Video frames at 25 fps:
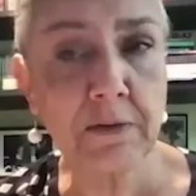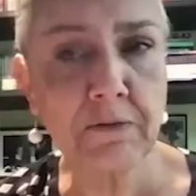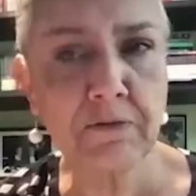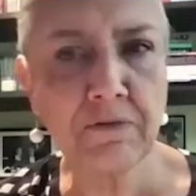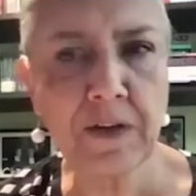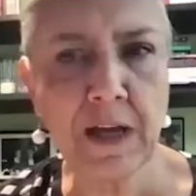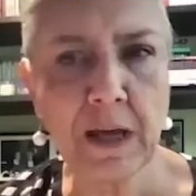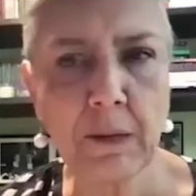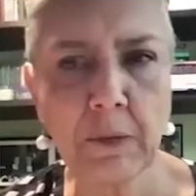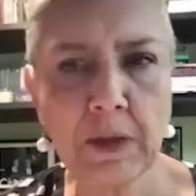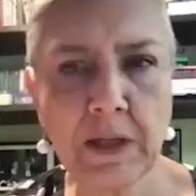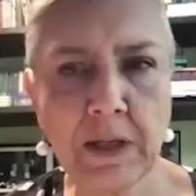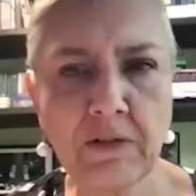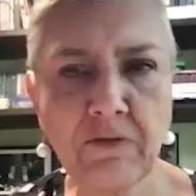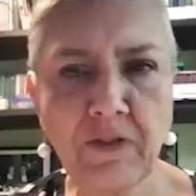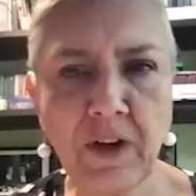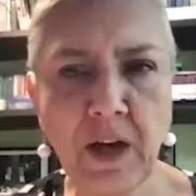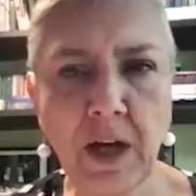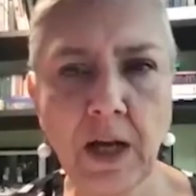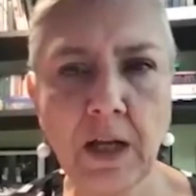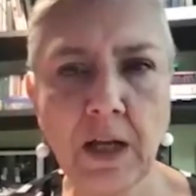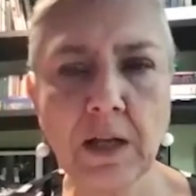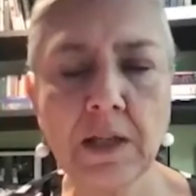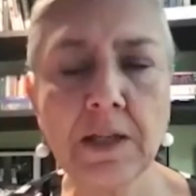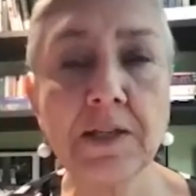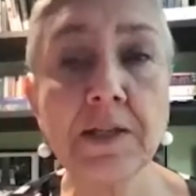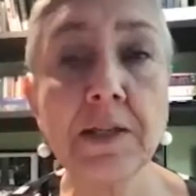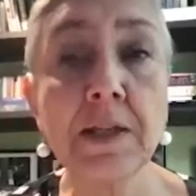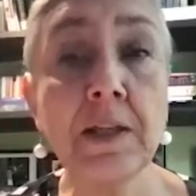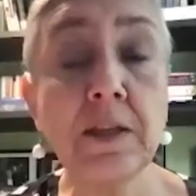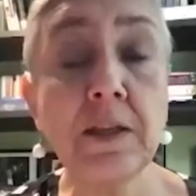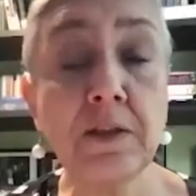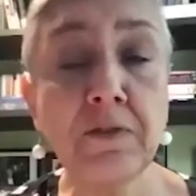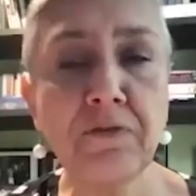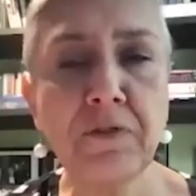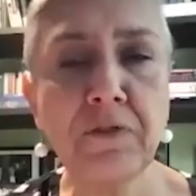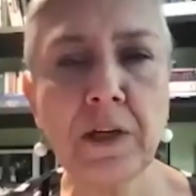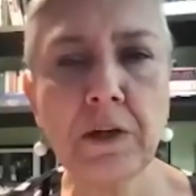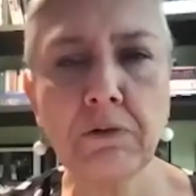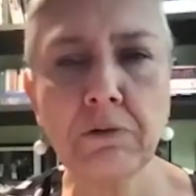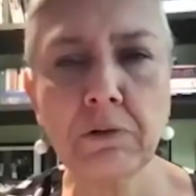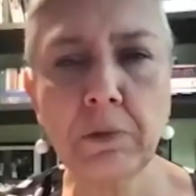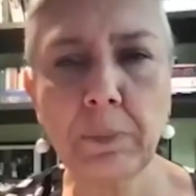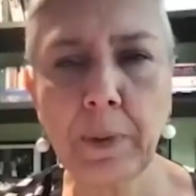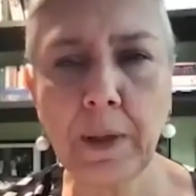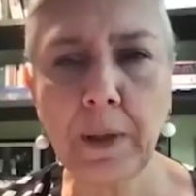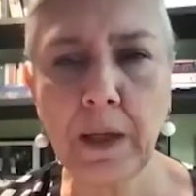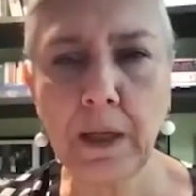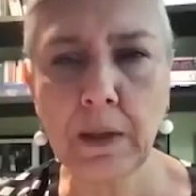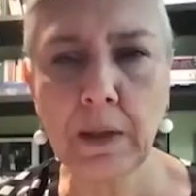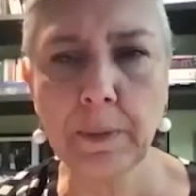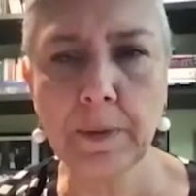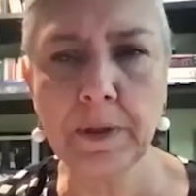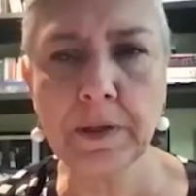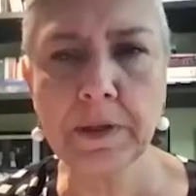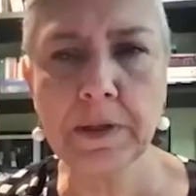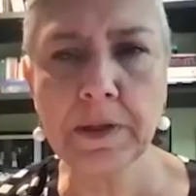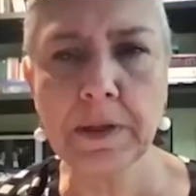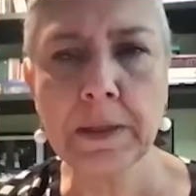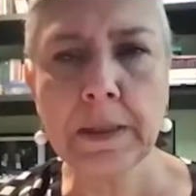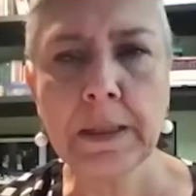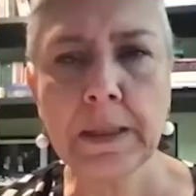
Family Violence in the Federal Parliament.